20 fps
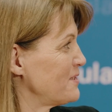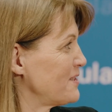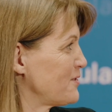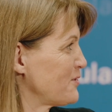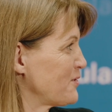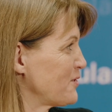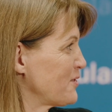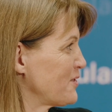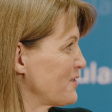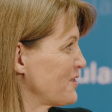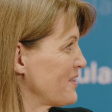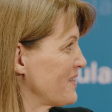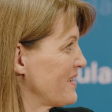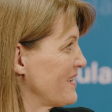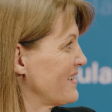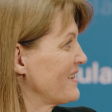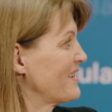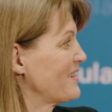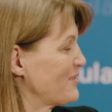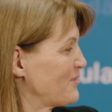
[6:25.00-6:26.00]
research
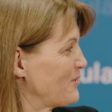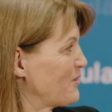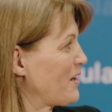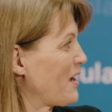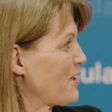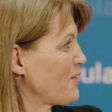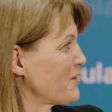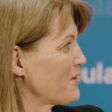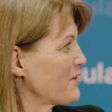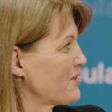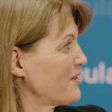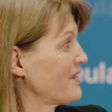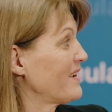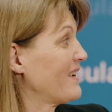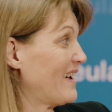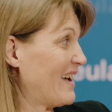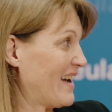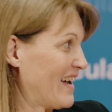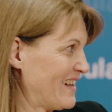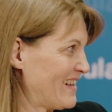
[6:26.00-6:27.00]
together
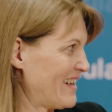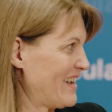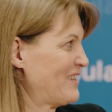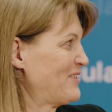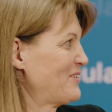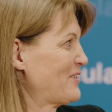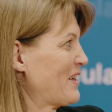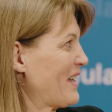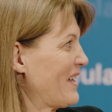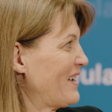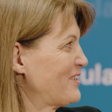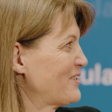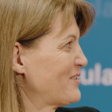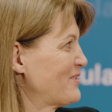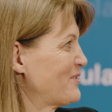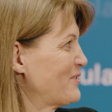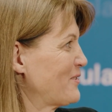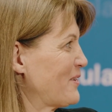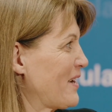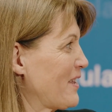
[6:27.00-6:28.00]
and
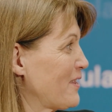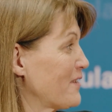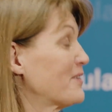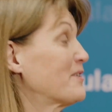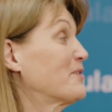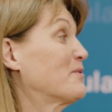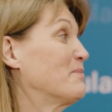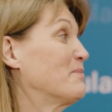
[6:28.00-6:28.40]
education together,